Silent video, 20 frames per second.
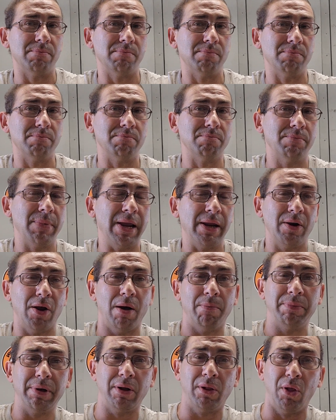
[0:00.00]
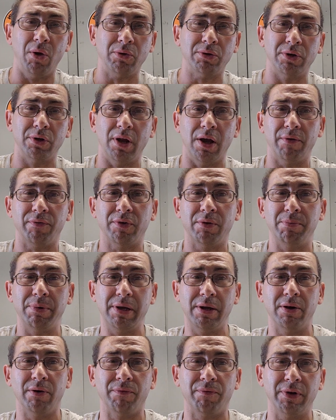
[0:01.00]
may not be close enough to be
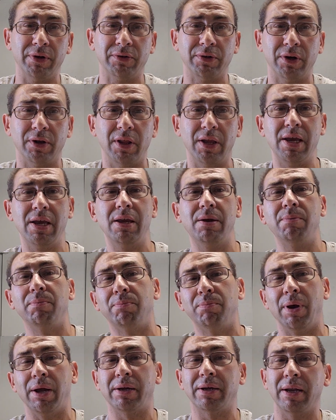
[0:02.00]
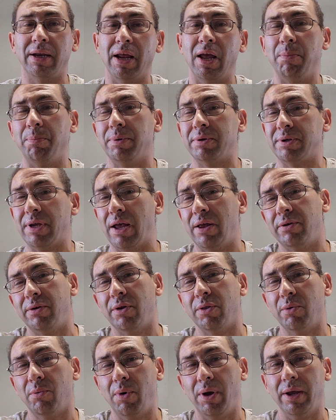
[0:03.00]
here physically, but can help us out in
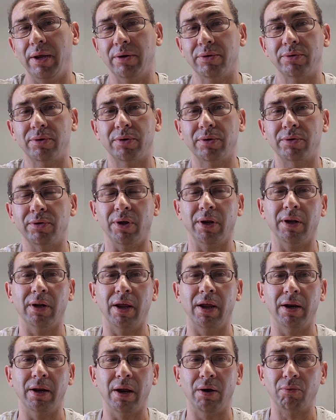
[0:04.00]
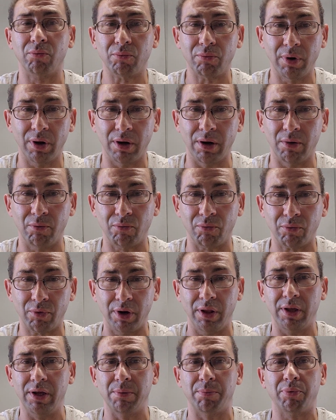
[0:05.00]
other ways. And I
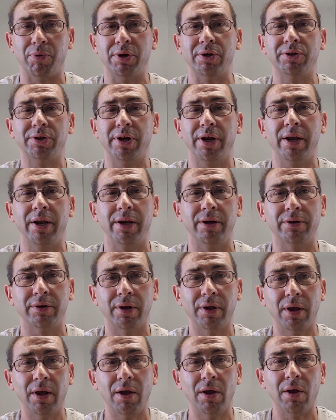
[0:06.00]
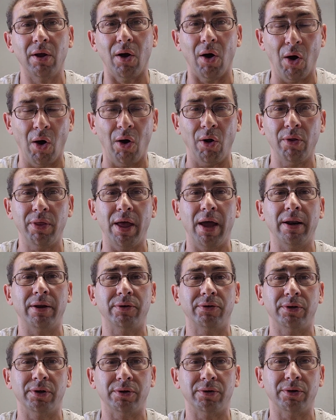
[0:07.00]
really appreciate all that
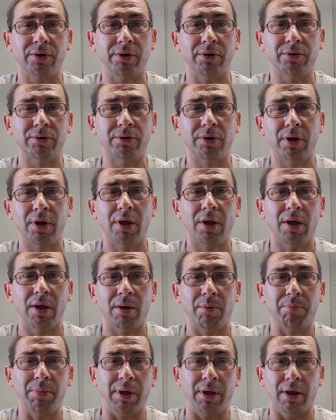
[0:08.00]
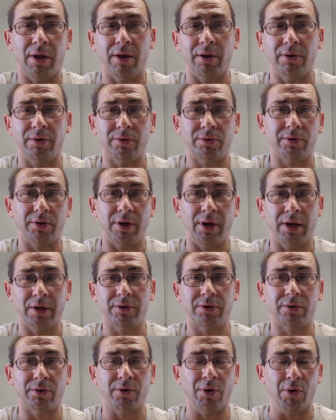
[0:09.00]
assistance. because
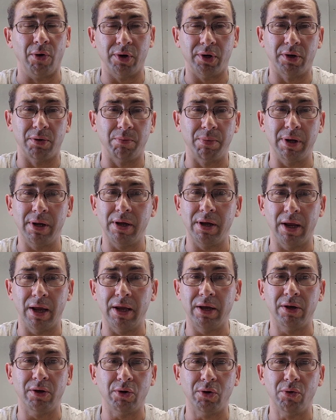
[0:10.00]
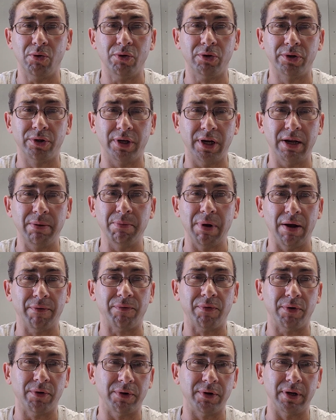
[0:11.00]
it's going to be a huge team
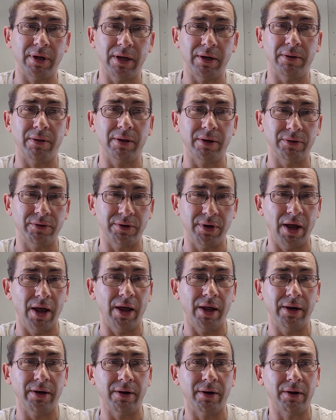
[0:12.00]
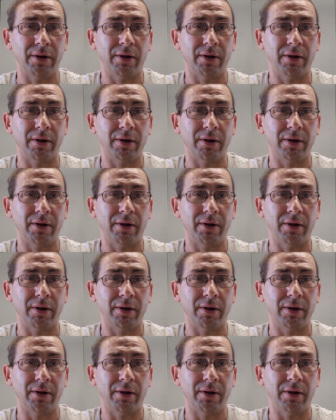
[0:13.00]
effort to get this done.